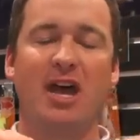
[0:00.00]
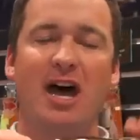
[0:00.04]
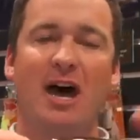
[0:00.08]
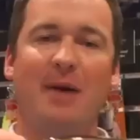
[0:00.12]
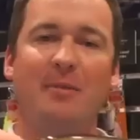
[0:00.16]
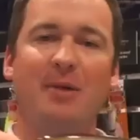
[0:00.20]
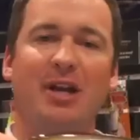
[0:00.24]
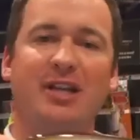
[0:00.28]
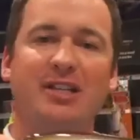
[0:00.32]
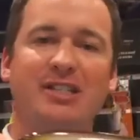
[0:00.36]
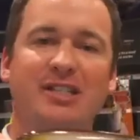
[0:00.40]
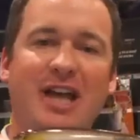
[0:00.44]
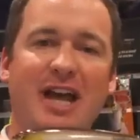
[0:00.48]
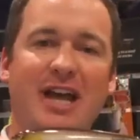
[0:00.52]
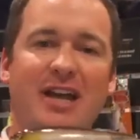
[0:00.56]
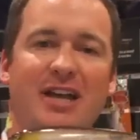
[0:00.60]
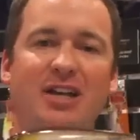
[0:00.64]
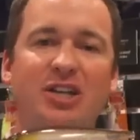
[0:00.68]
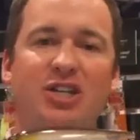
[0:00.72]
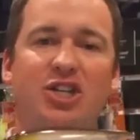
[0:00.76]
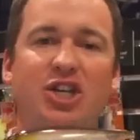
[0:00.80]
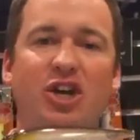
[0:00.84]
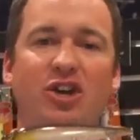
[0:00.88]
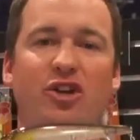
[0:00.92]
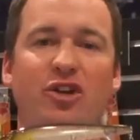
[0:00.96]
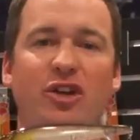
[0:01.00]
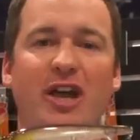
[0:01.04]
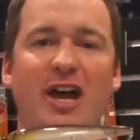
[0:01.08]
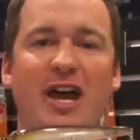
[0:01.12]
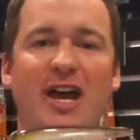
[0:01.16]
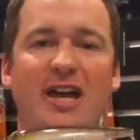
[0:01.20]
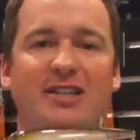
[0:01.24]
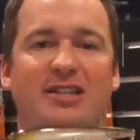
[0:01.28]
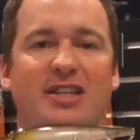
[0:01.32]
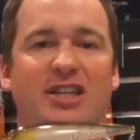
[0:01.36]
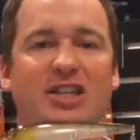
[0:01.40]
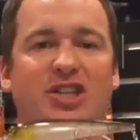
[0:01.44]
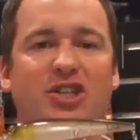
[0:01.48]
I'm excited to show you
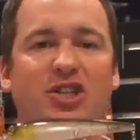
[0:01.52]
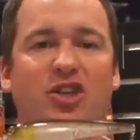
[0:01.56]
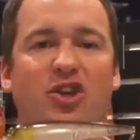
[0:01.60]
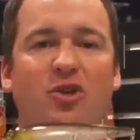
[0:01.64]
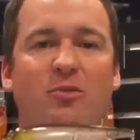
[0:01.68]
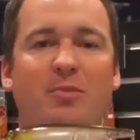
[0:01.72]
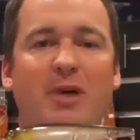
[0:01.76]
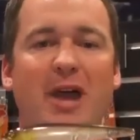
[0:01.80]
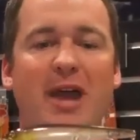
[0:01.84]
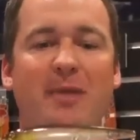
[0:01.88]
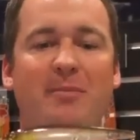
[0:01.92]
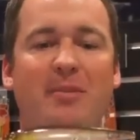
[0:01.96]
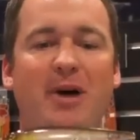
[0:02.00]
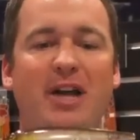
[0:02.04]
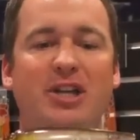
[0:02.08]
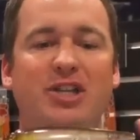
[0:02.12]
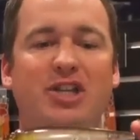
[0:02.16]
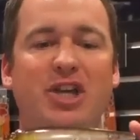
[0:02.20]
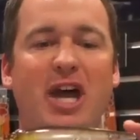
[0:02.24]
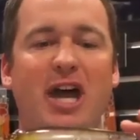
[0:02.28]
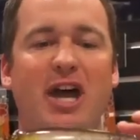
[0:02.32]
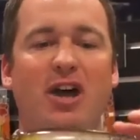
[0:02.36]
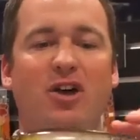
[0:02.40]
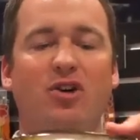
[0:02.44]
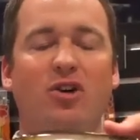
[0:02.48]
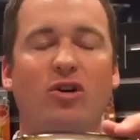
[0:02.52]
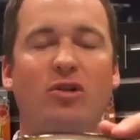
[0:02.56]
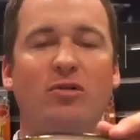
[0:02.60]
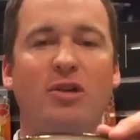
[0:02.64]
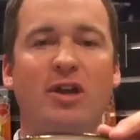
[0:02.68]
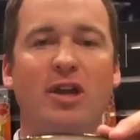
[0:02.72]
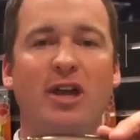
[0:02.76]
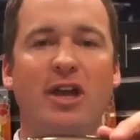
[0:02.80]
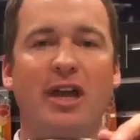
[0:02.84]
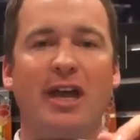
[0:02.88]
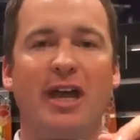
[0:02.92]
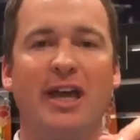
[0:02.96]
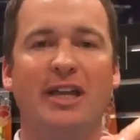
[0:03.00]
guys this new bait by
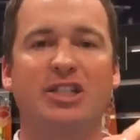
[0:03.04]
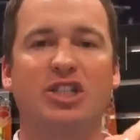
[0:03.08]
Jackall.